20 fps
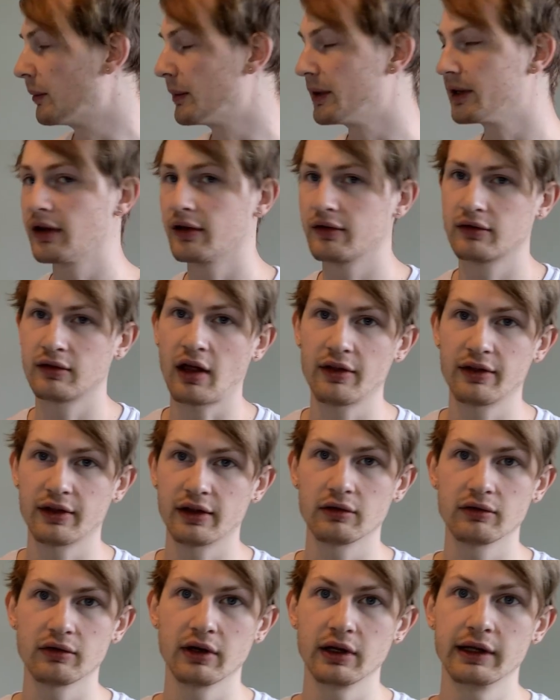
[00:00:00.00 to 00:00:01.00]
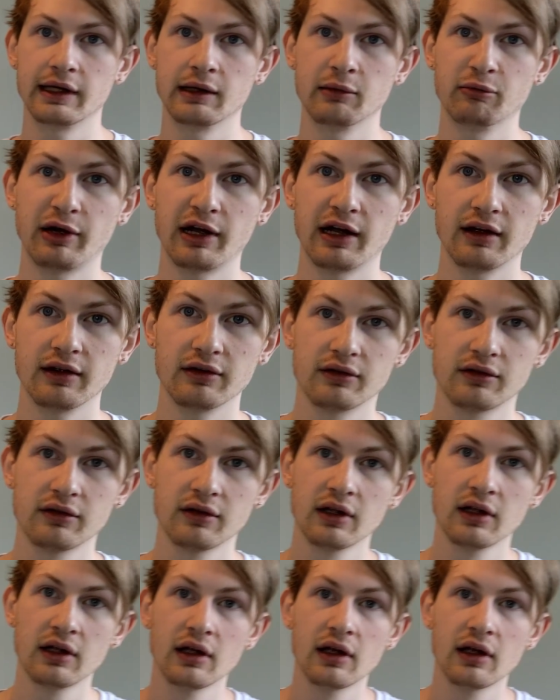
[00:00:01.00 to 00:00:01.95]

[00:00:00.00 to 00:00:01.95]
I mean, there's nothing that really compares